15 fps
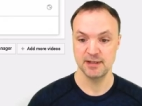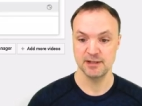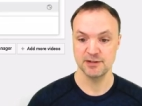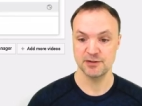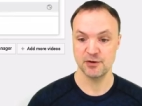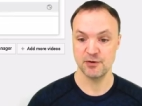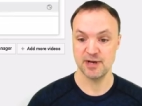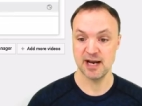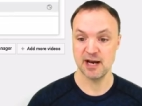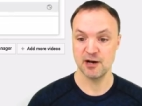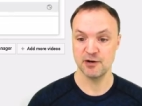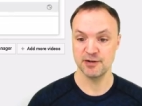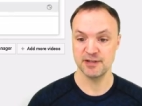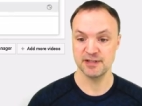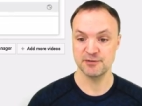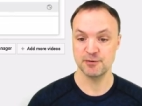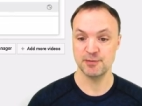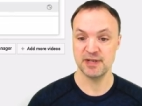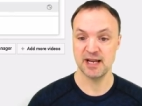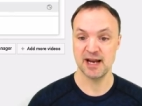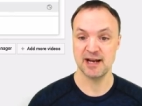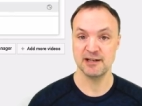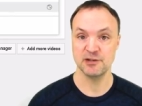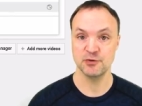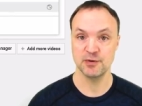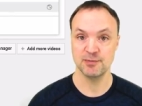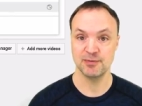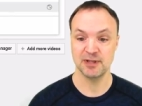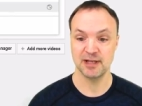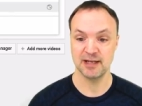So now this will be added to a
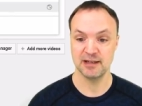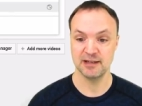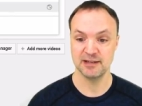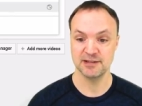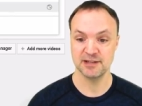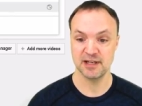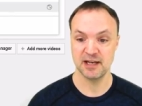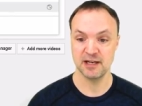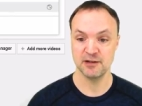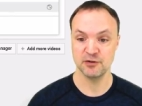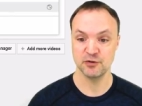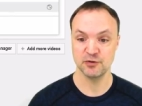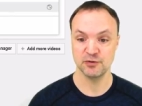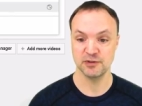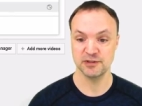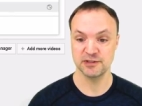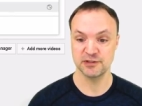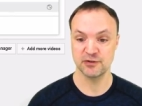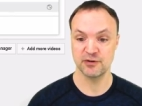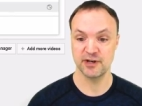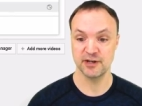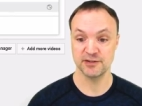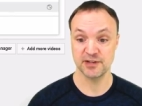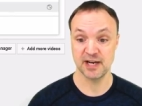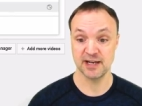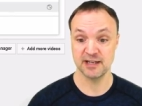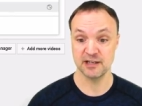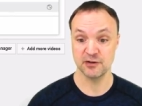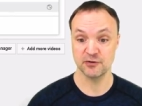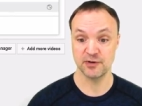playlist in Google Tutorials. I
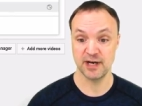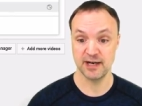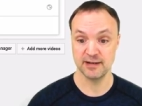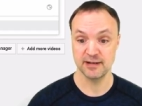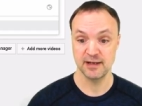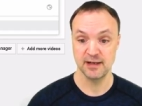can create,